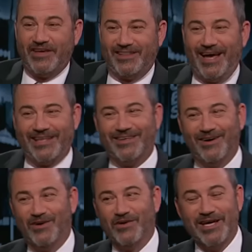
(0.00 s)
feel like,
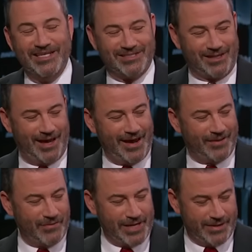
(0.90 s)
though, is like
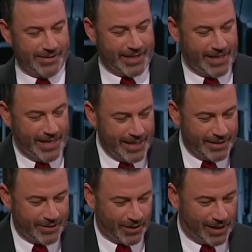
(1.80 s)
when you're a
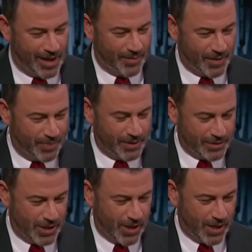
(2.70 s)
kid and you're a comic book
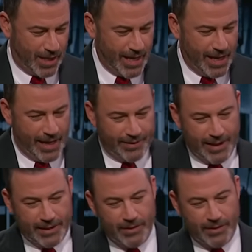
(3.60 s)
nerd, and then